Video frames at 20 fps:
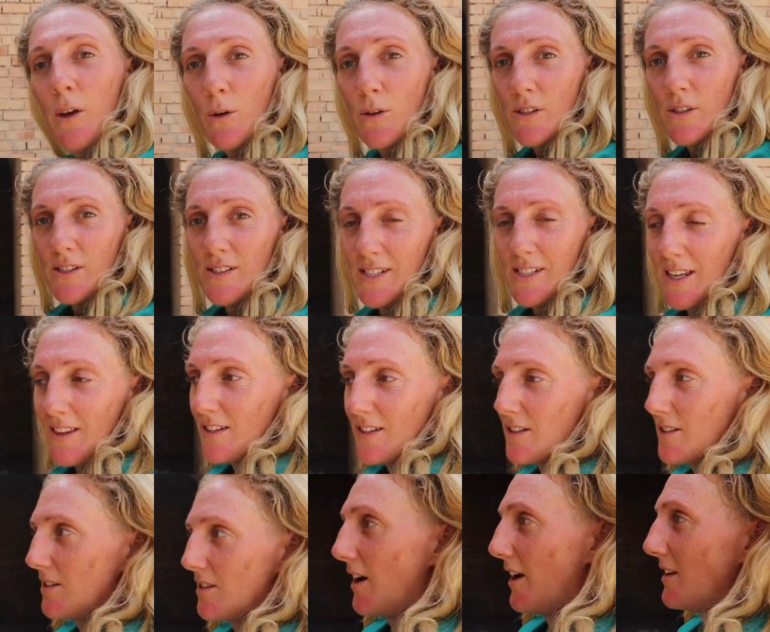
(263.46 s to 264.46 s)
cool to see the
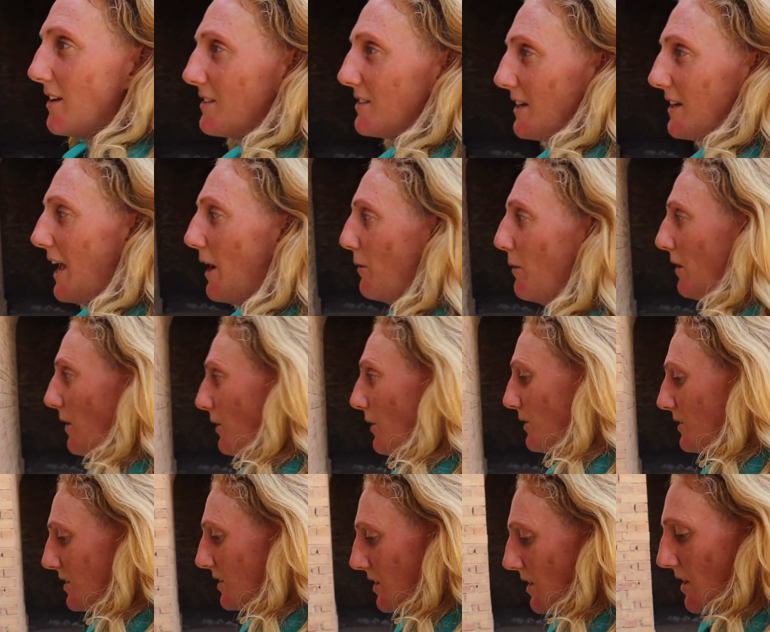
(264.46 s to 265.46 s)
designs and how it
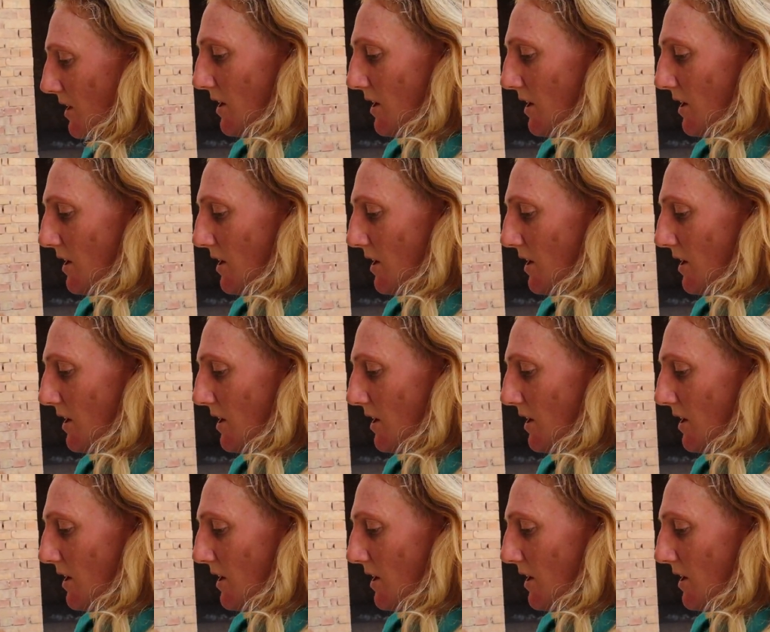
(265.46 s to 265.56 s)
looked.